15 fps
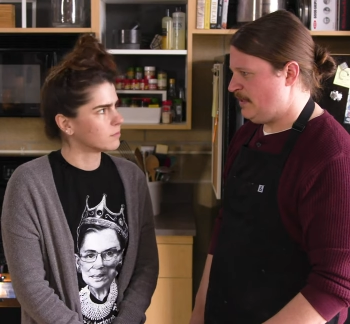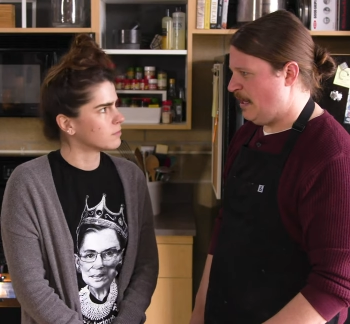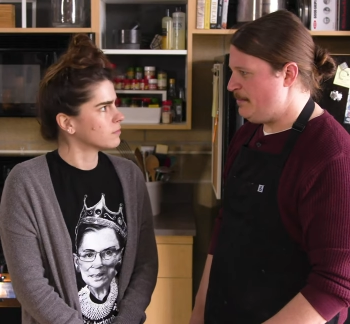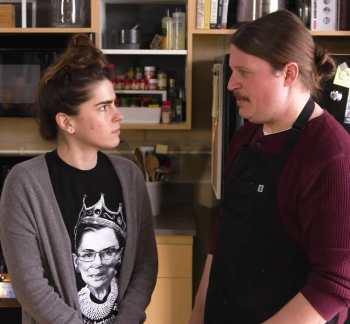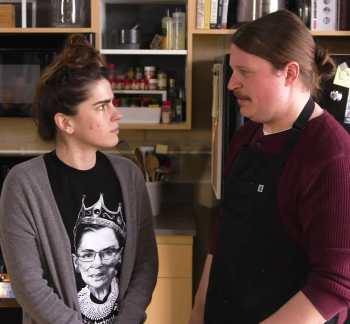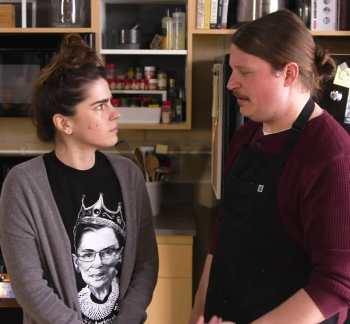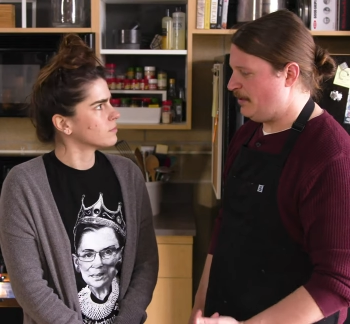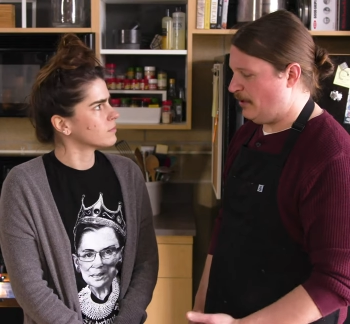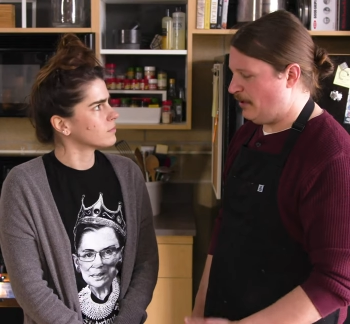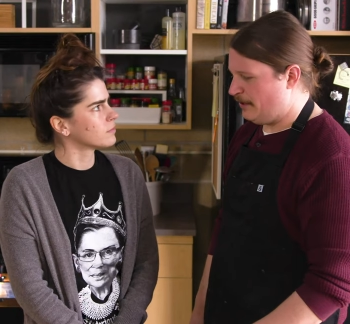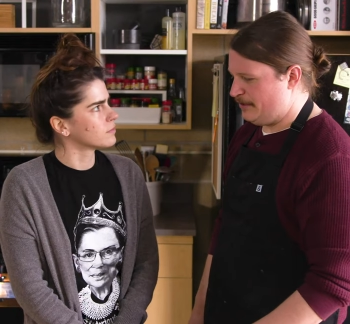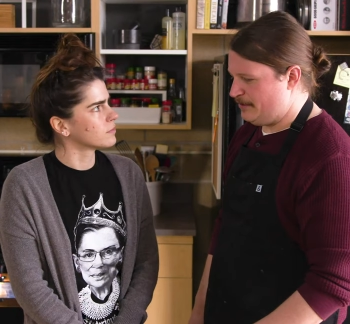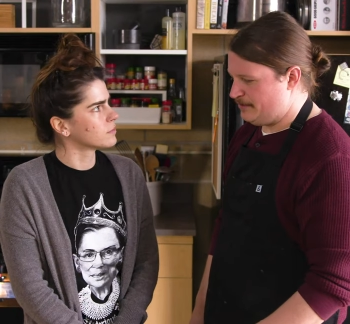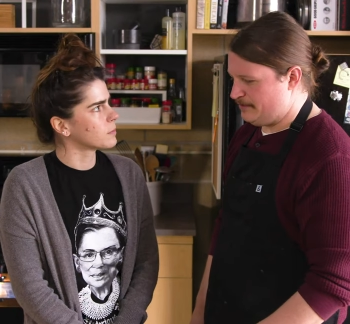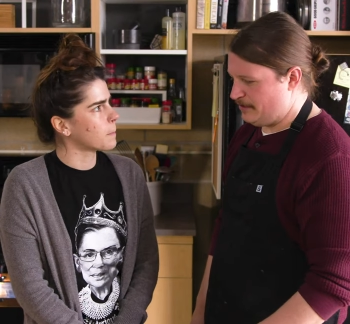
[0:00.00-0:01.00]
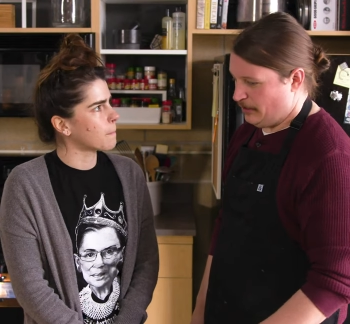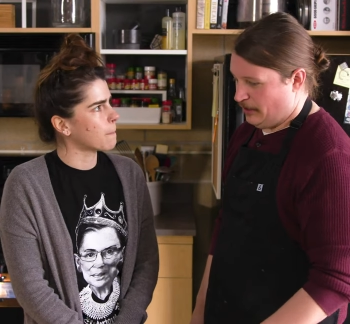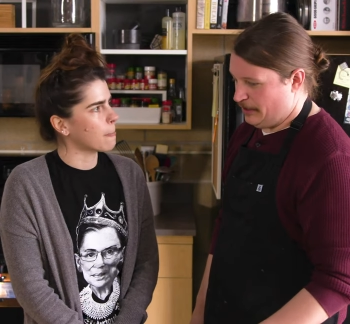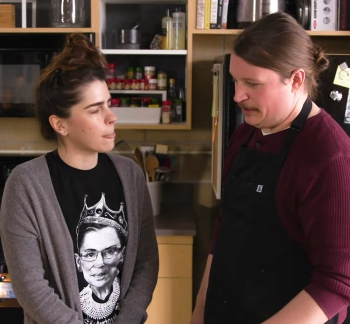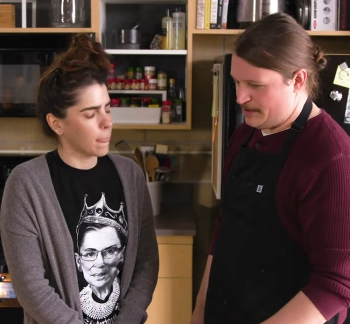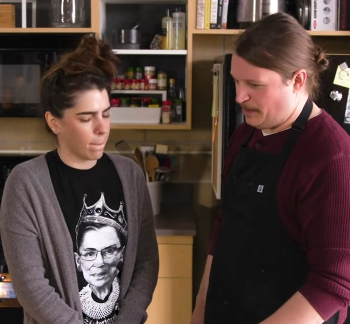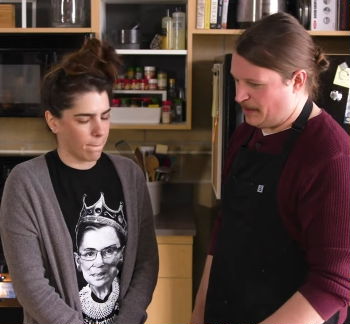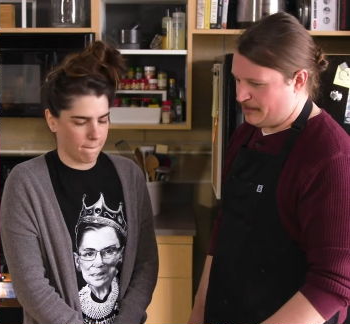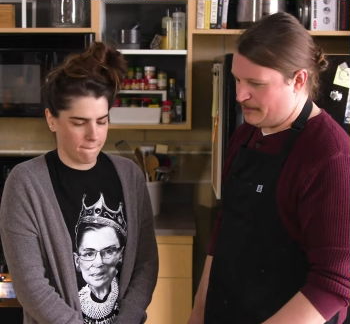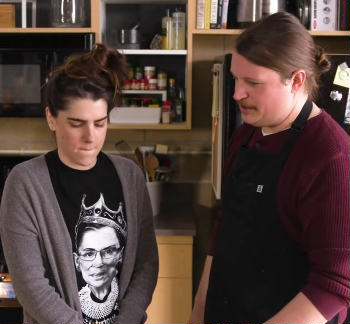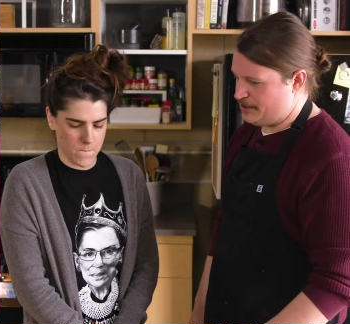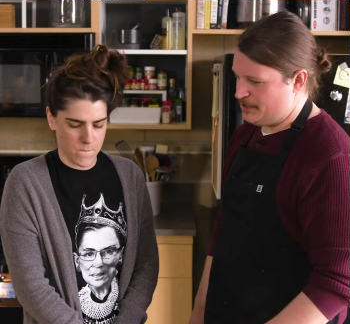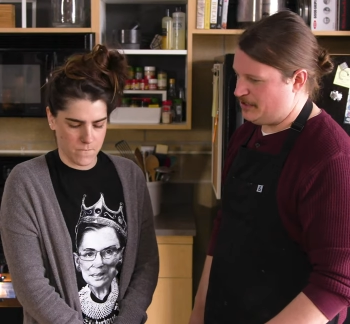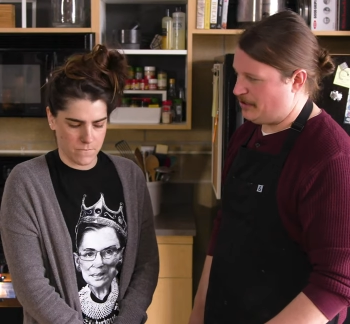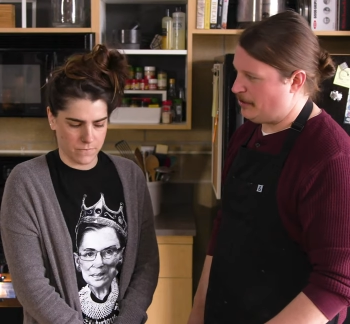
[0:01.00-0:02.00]
Speaker 1: I mean, the hardest, the longest part
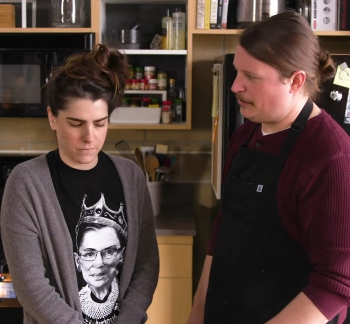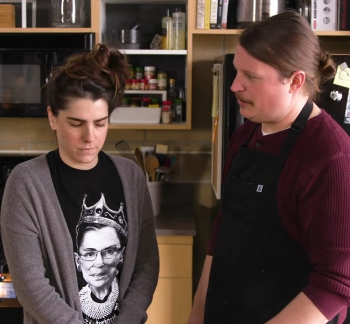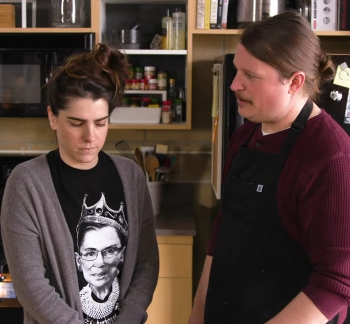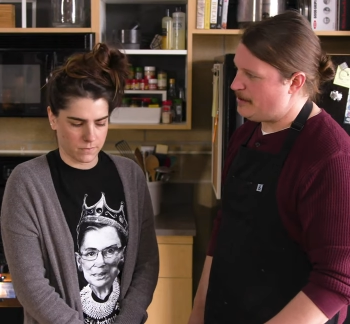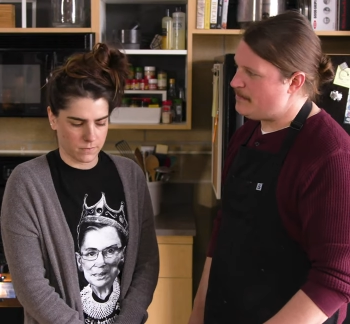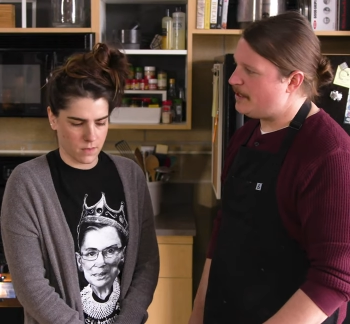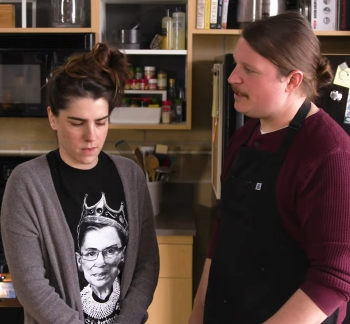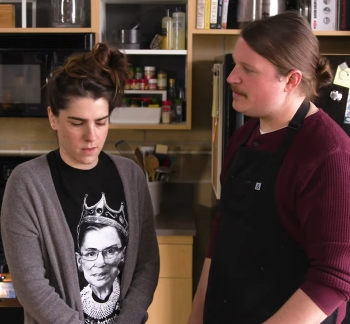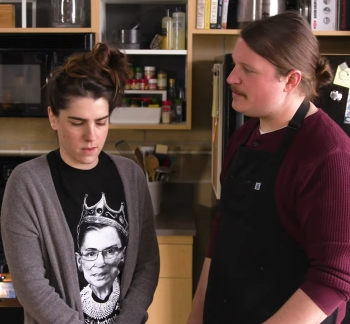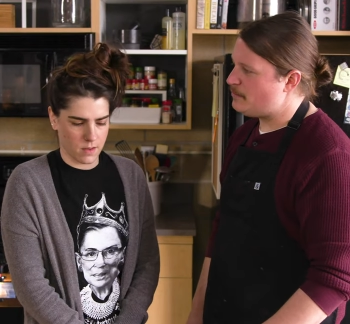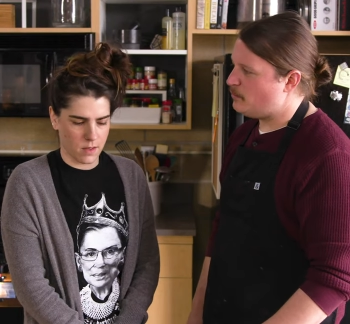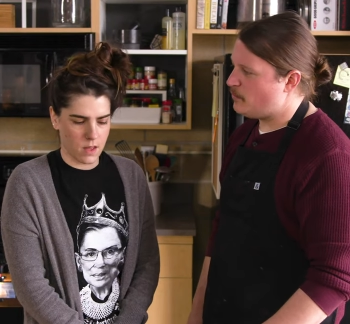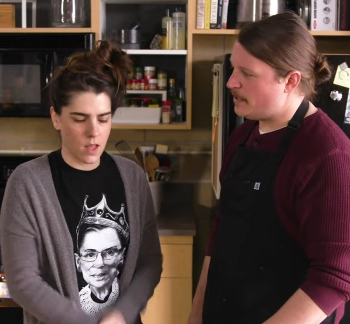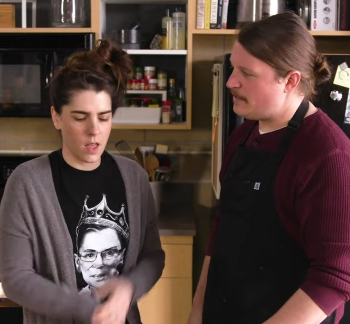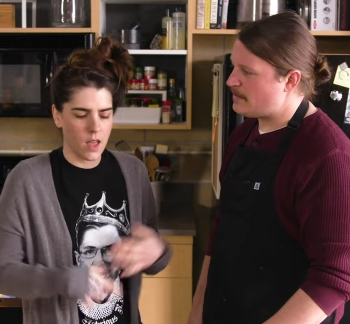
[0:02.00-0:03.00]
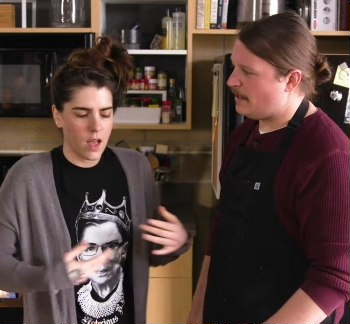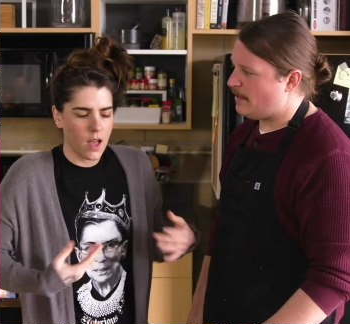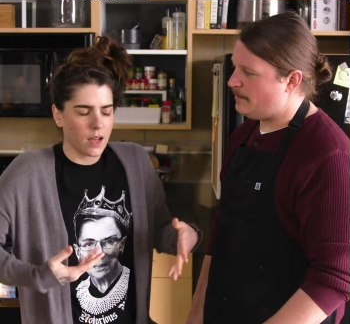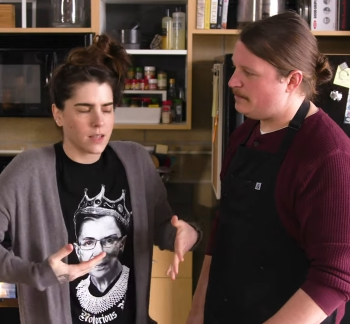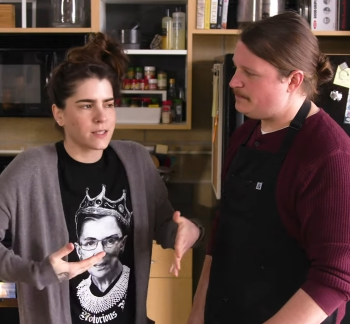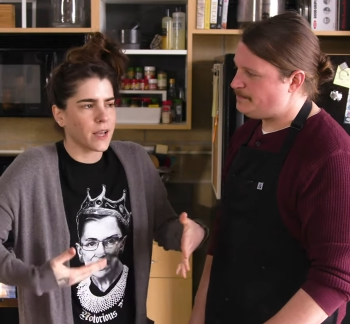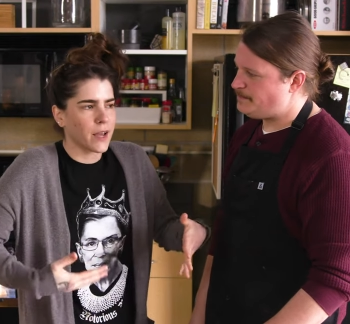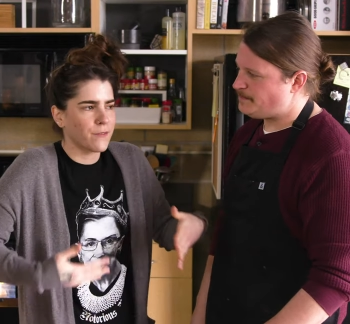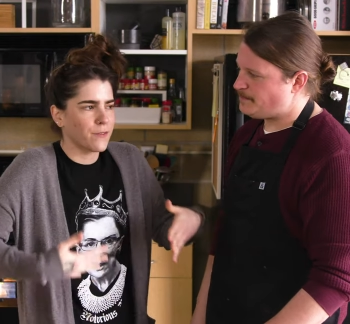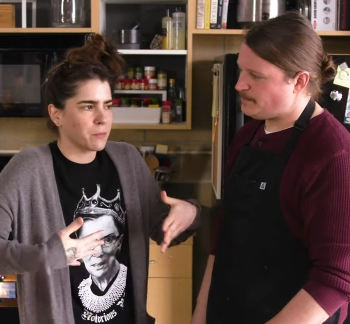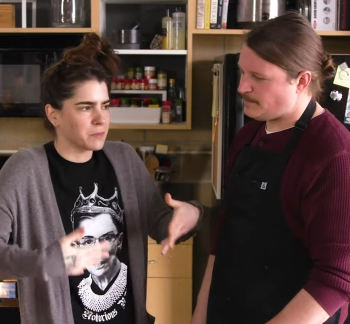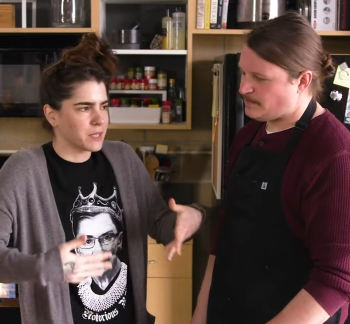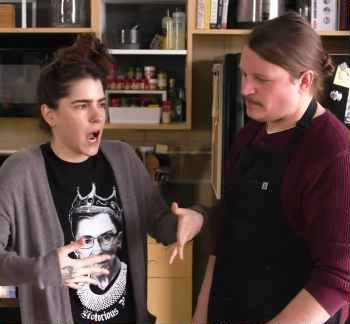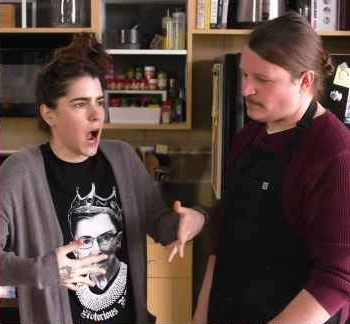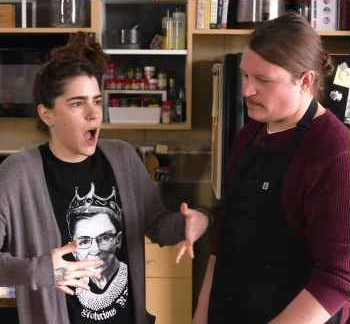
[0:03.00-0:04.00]
was just the 30 minute wait time. Aside
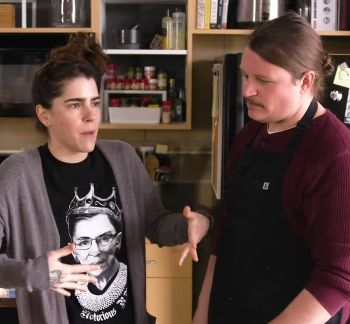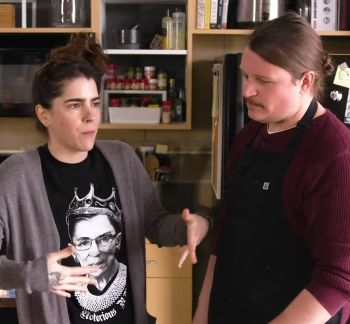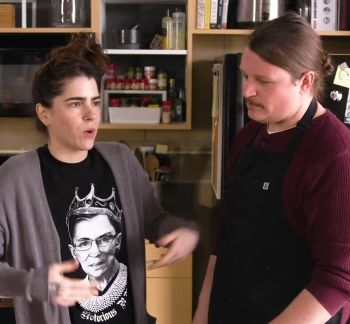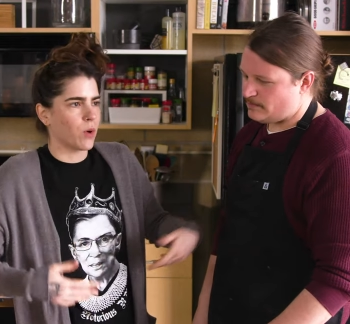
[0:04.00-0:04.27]
Speaker 2: from time,